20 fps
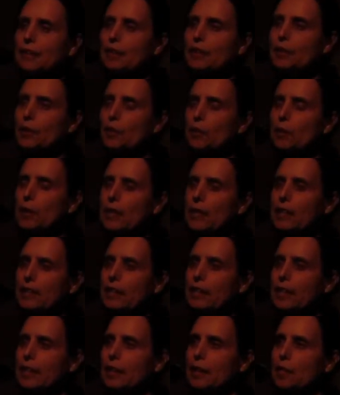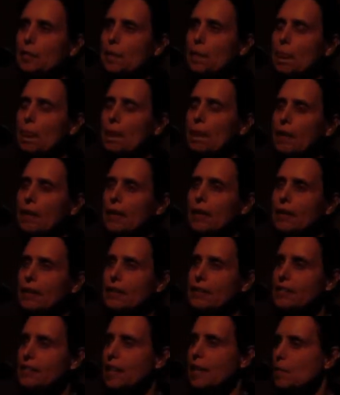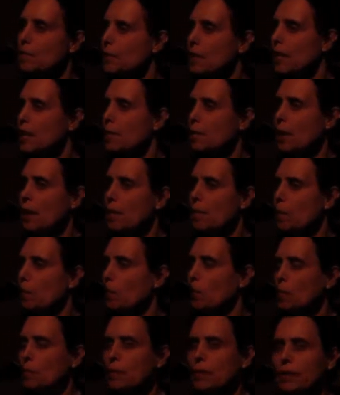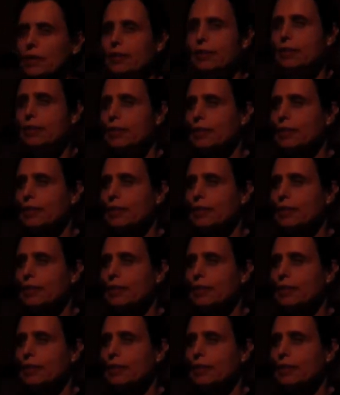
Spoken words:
and at the same time, I'm a woman.